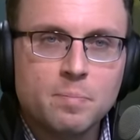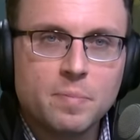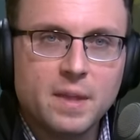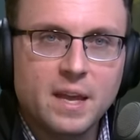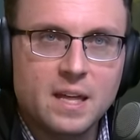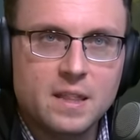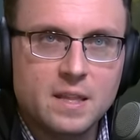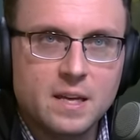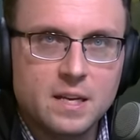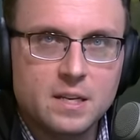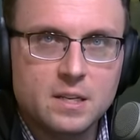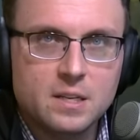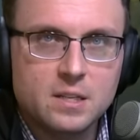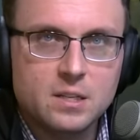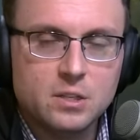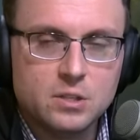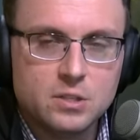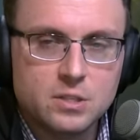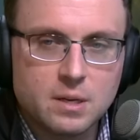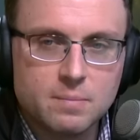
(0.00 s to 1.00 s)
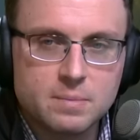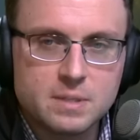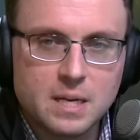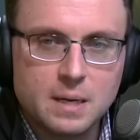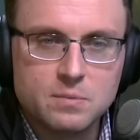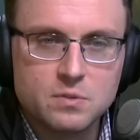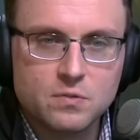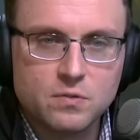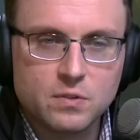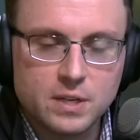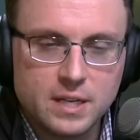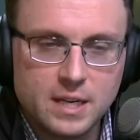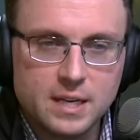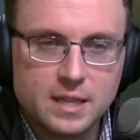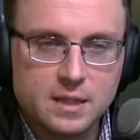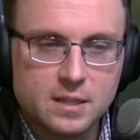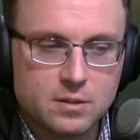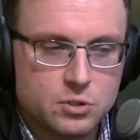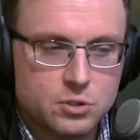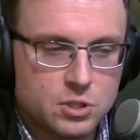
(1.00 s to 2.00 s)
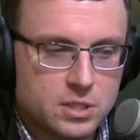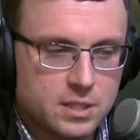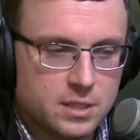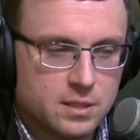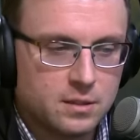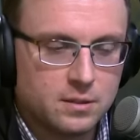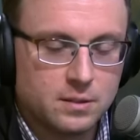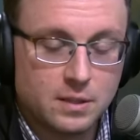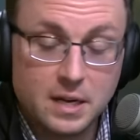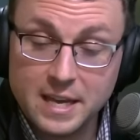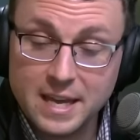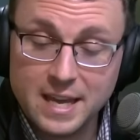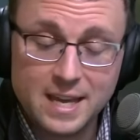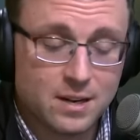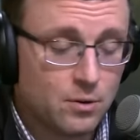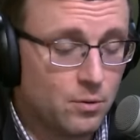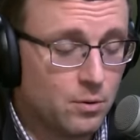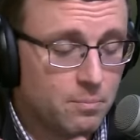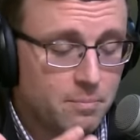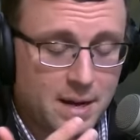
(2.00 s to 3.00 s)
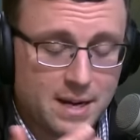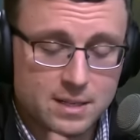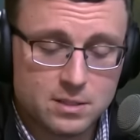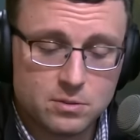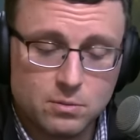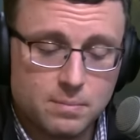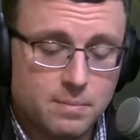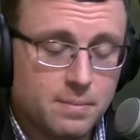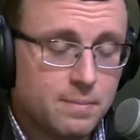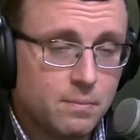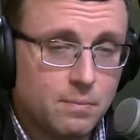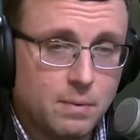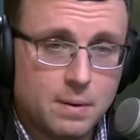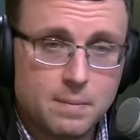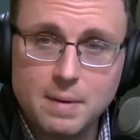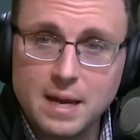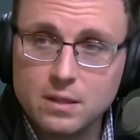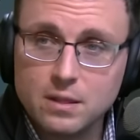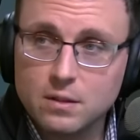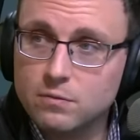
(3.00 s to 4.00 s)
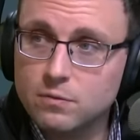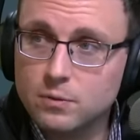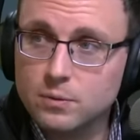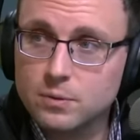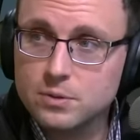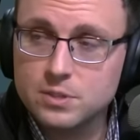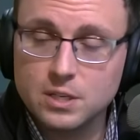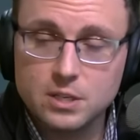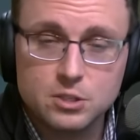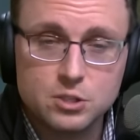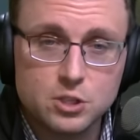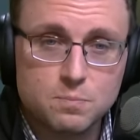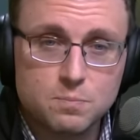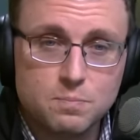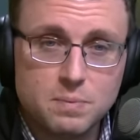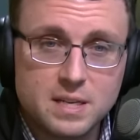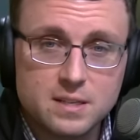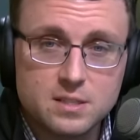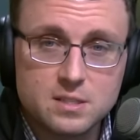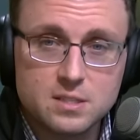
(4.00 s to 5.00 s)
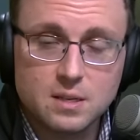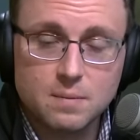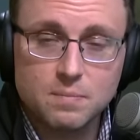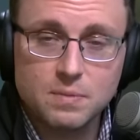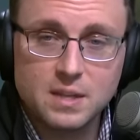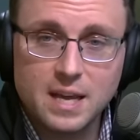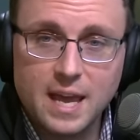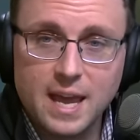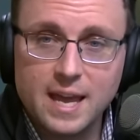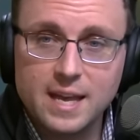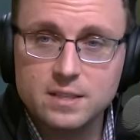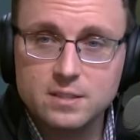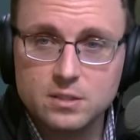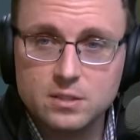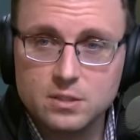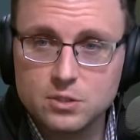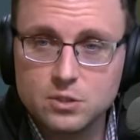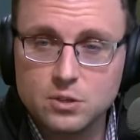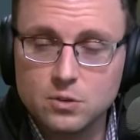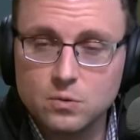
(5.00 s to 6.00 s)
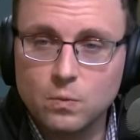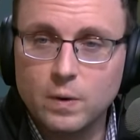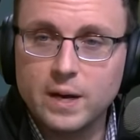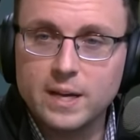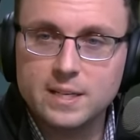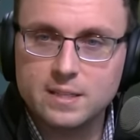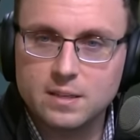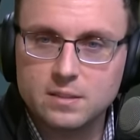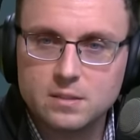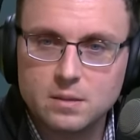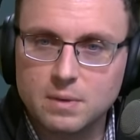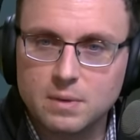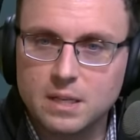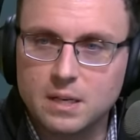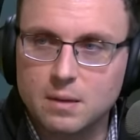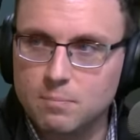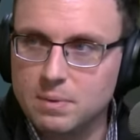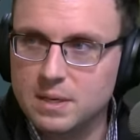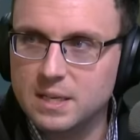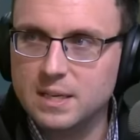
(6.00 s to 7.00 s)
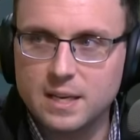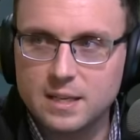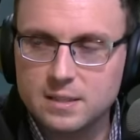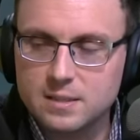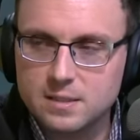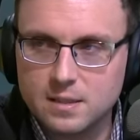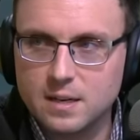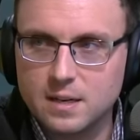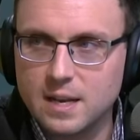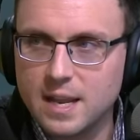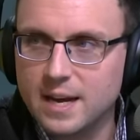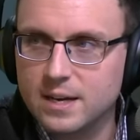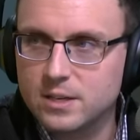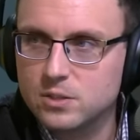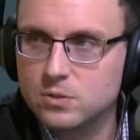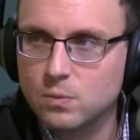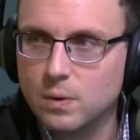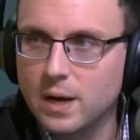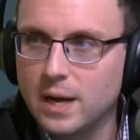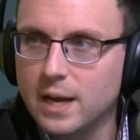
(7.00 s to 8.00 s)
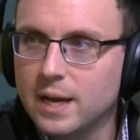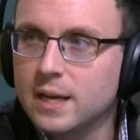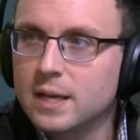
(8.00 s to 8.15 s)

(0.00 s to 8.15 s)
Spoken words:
And then you sometimes forget they're still, again, going back to what Matt LaFleur said, just because something ends a certain way doesn't mean it begins the next way.